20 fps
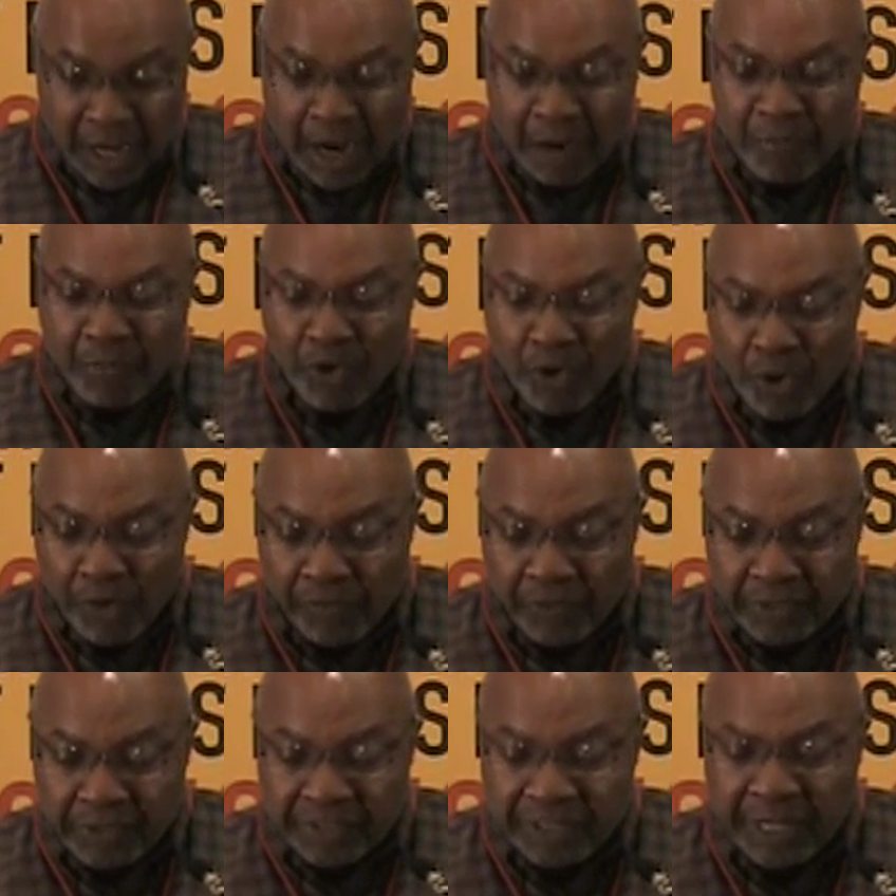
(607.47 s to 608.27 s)

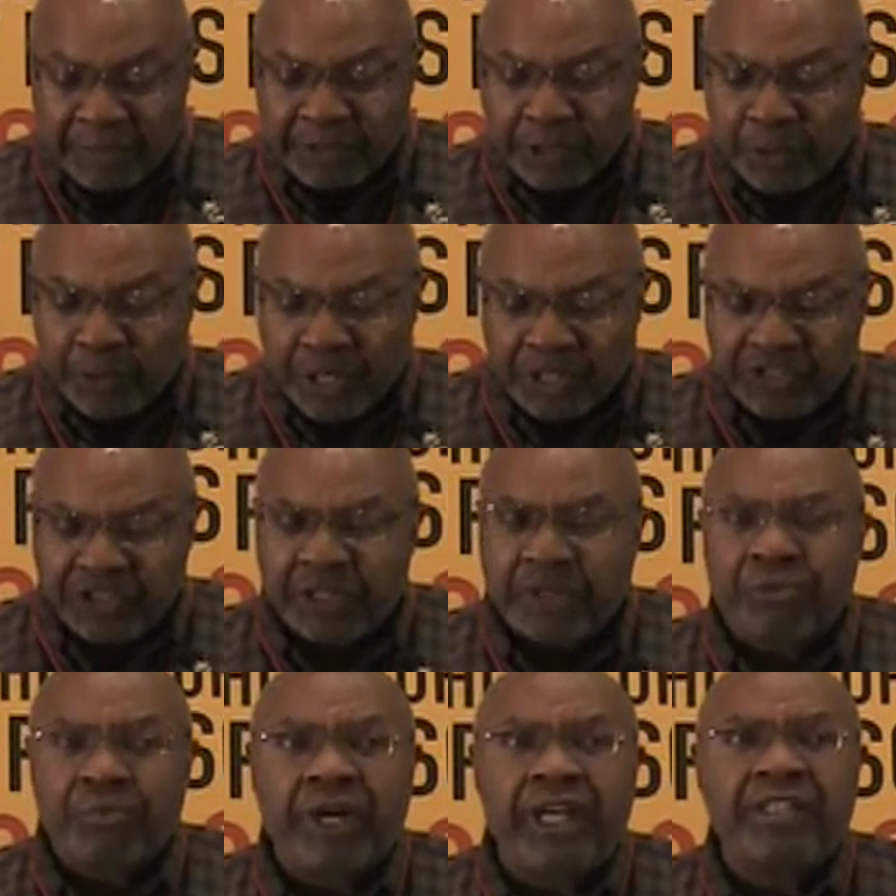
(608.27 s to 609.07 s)
Moreover, subsequent
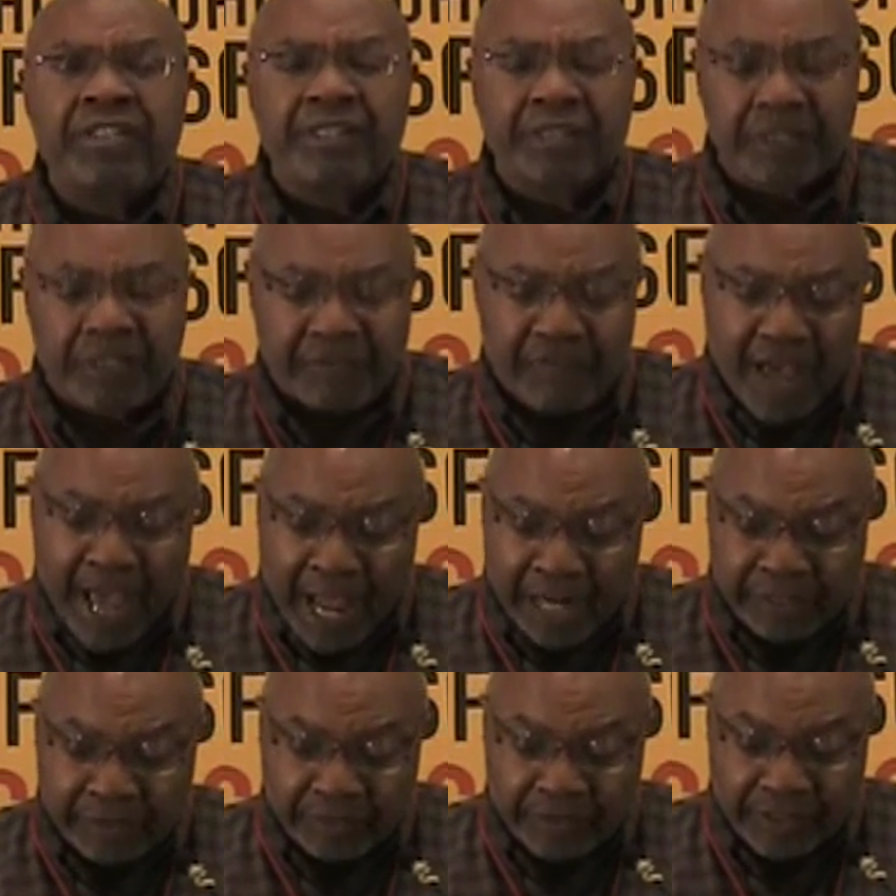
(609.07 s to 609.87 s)
generations of
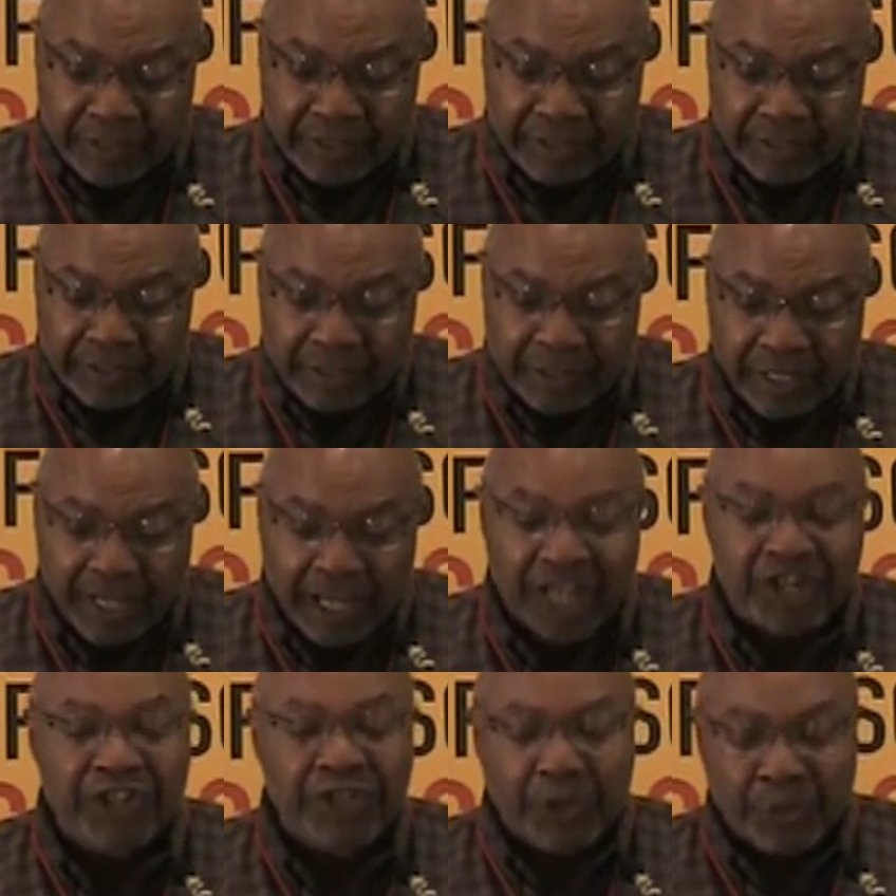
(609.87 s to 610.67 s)
activists
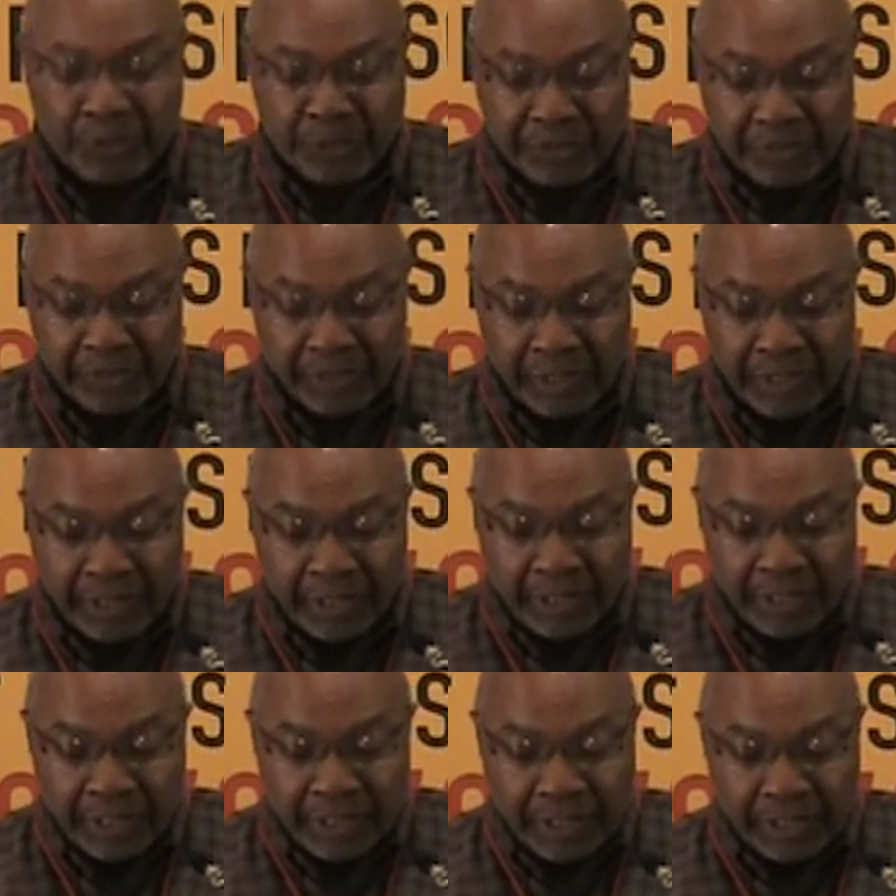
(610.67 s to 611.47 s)
and youth
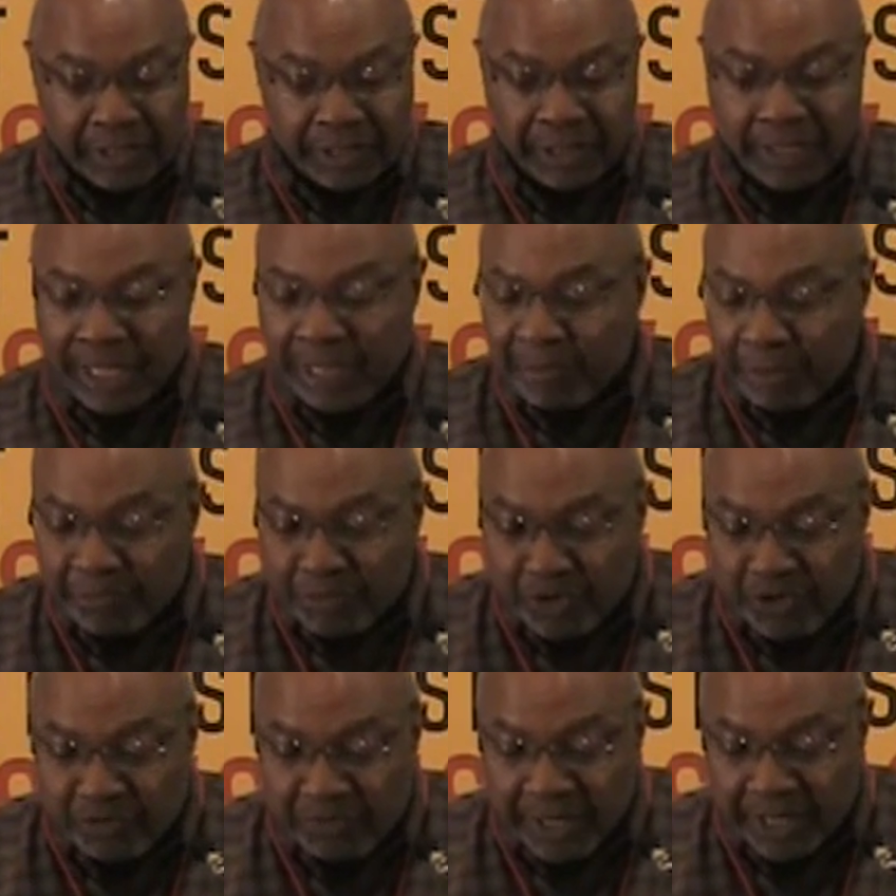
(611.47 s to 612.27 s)
in the labor
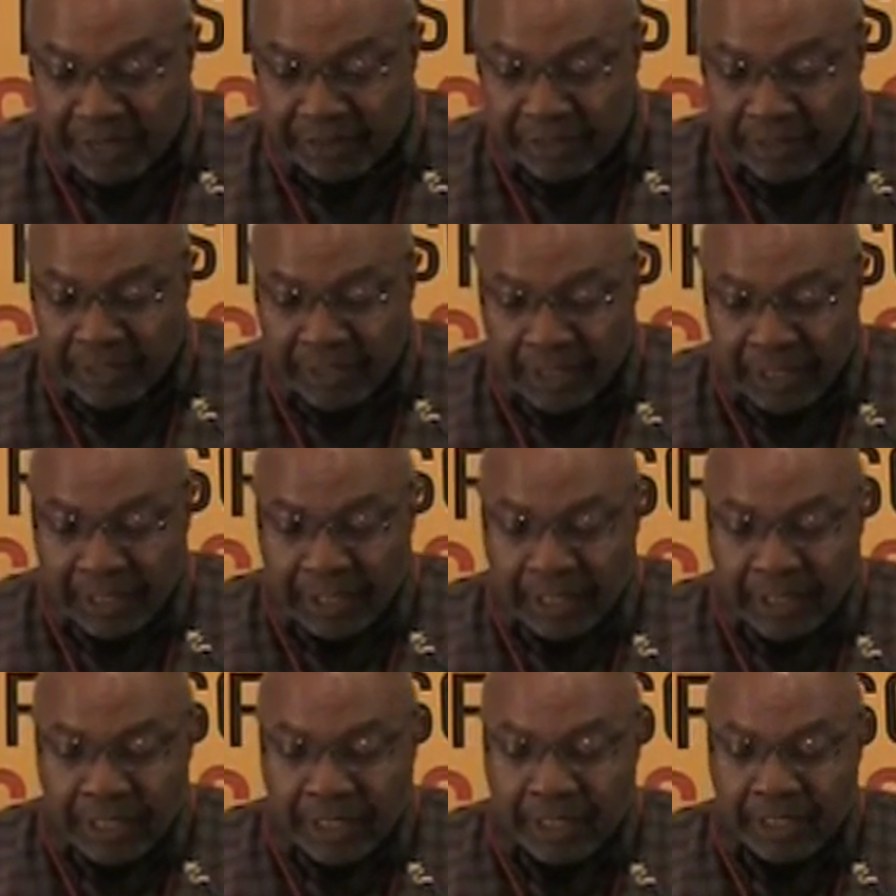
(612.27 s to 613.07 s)
movement,
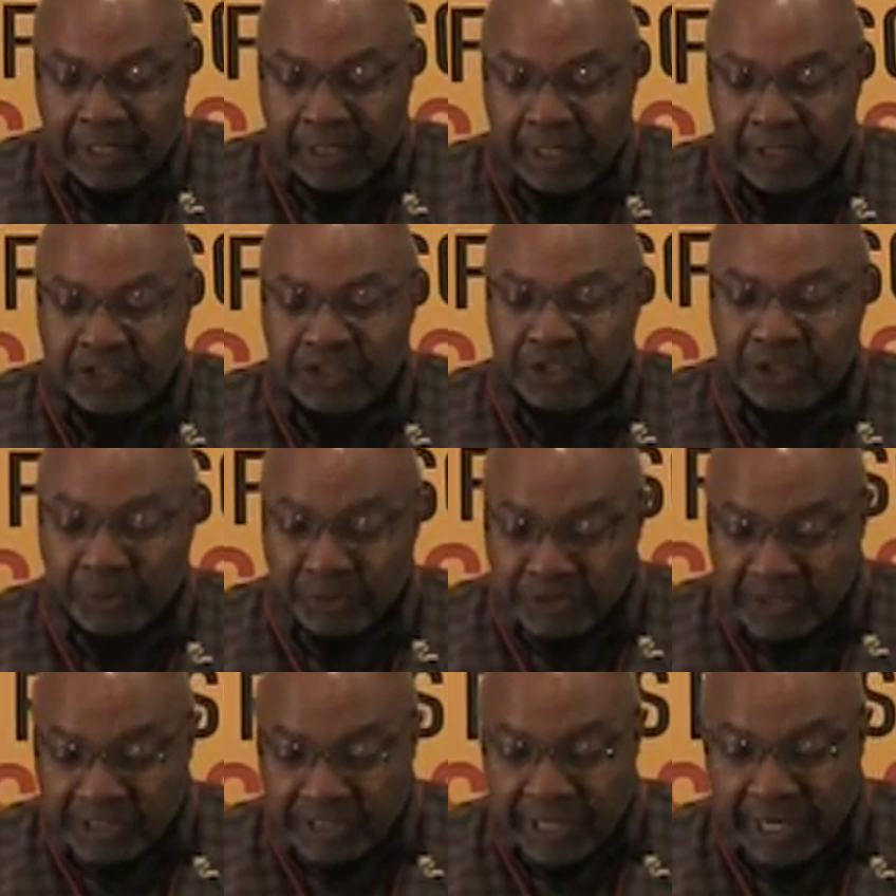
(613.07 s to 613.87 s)
in the
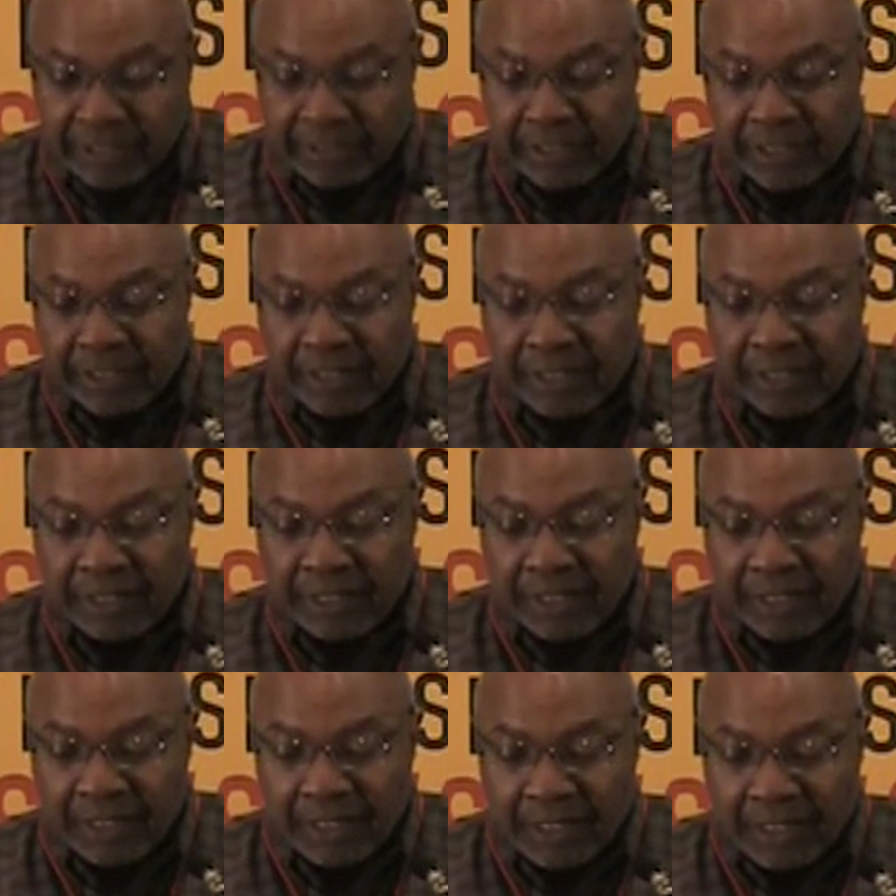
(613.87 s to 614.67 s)
student
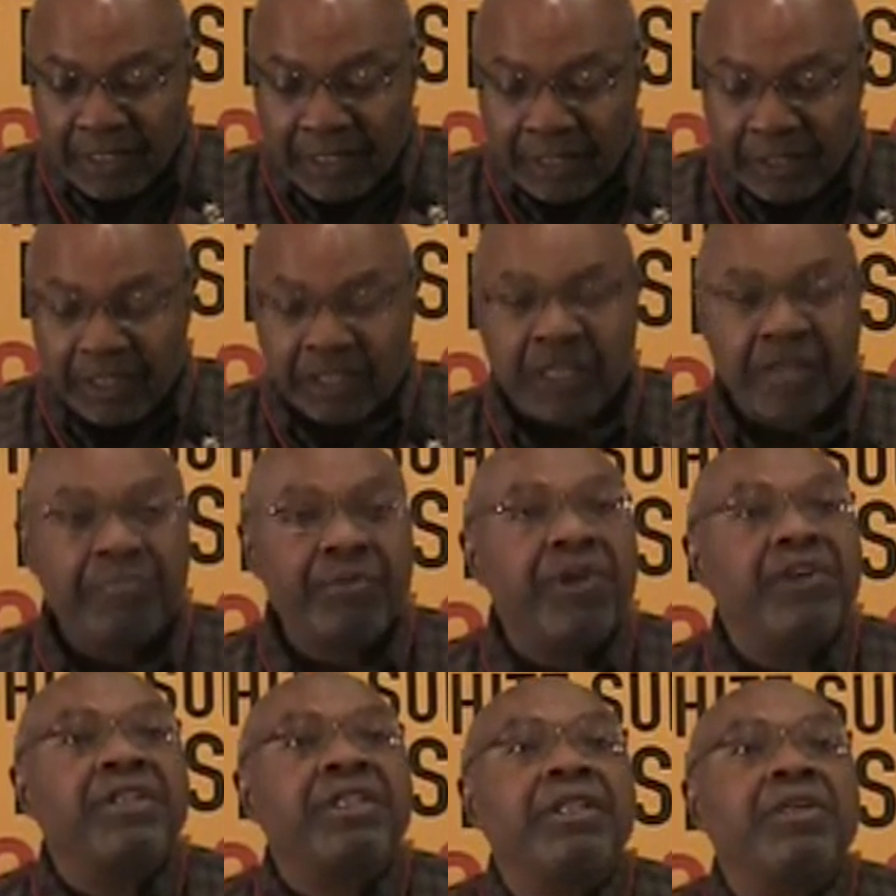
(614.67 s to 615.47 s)
sector, the
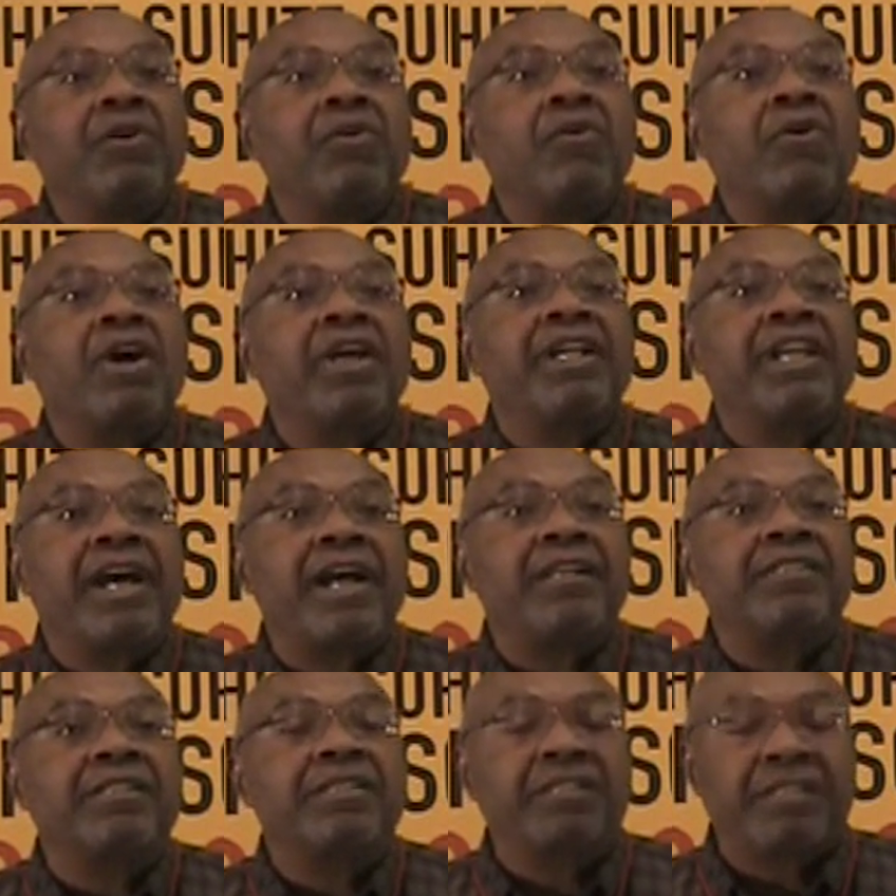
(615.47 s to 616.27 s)
community
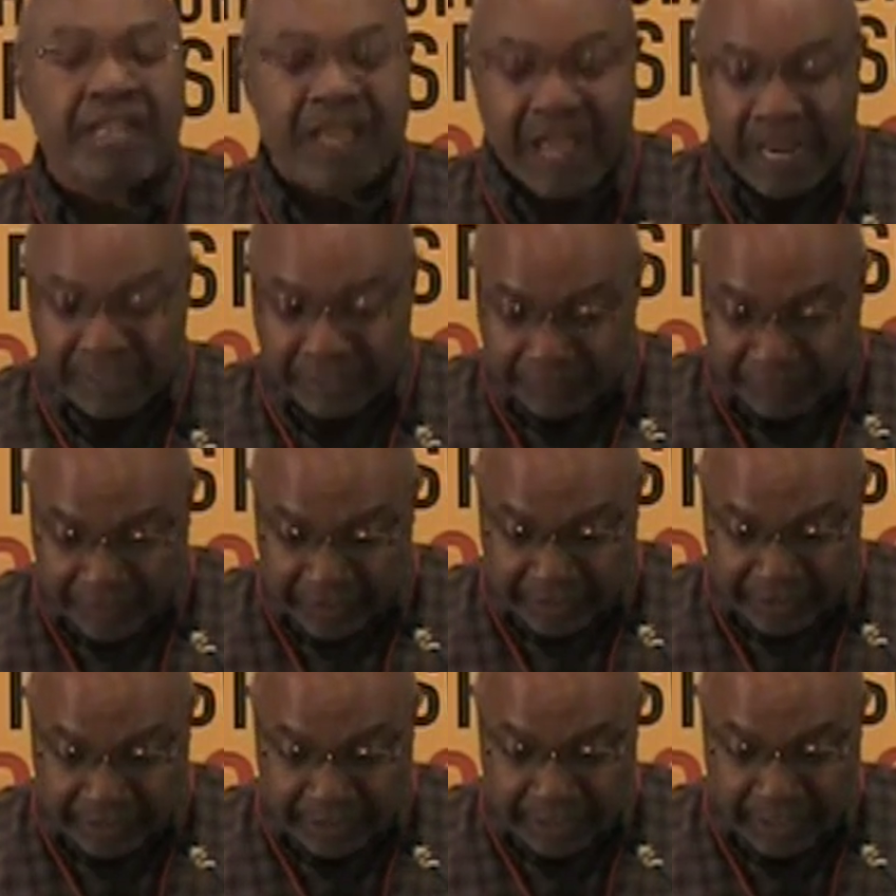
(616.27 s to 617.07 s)
organizers and
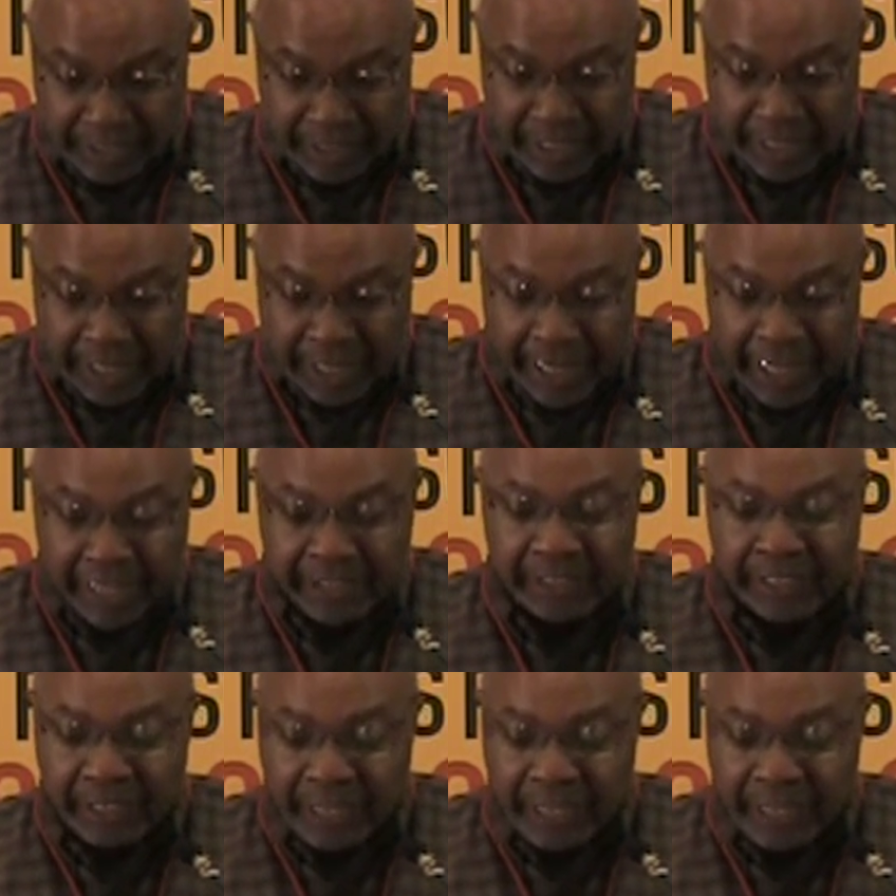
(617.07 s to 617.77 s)
activists, and the